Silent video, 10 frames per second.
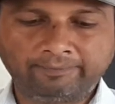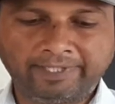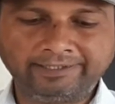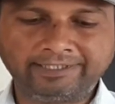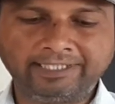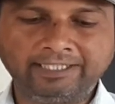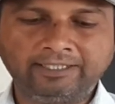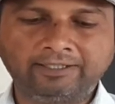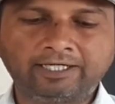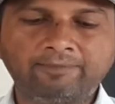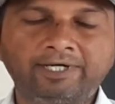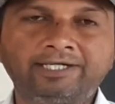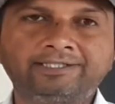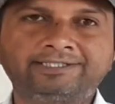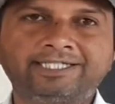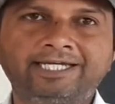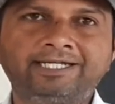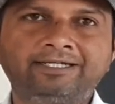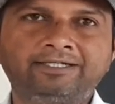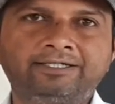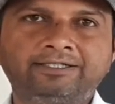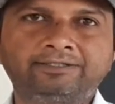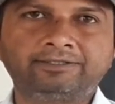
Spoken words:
pencil, rubber, scale,